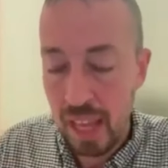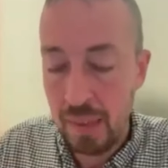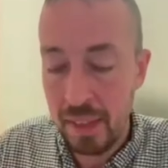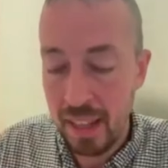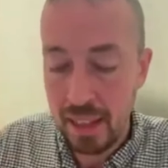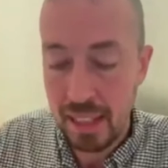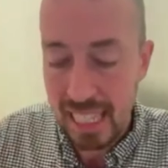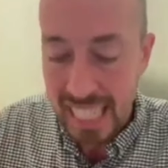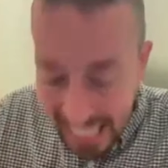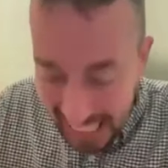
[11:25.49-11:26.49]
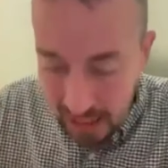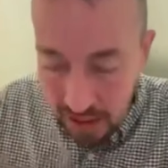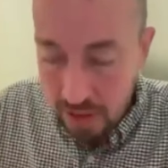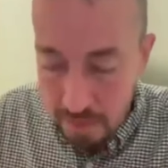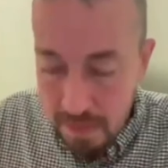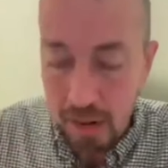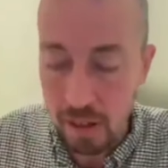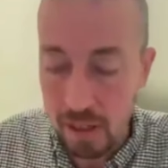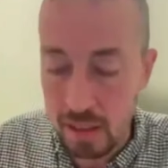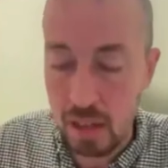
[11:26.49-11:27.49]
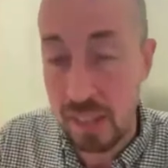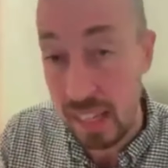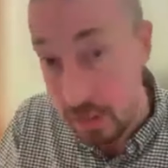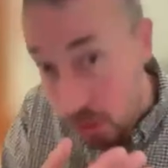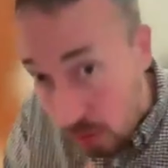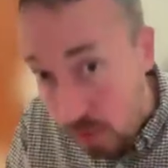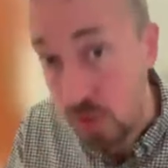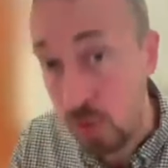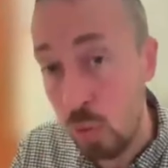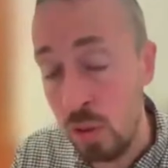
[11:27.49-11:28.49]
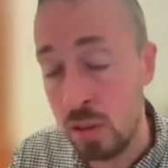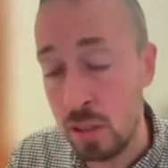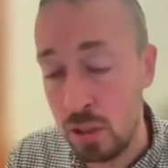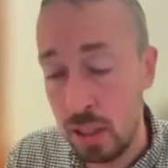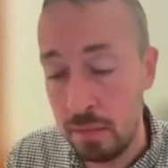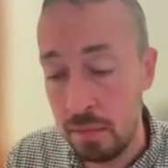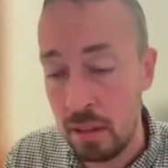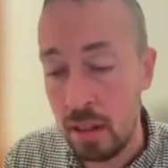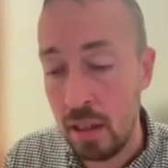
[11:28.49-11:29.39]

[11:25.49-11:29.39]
And that in the merit of that turn towards Hashem,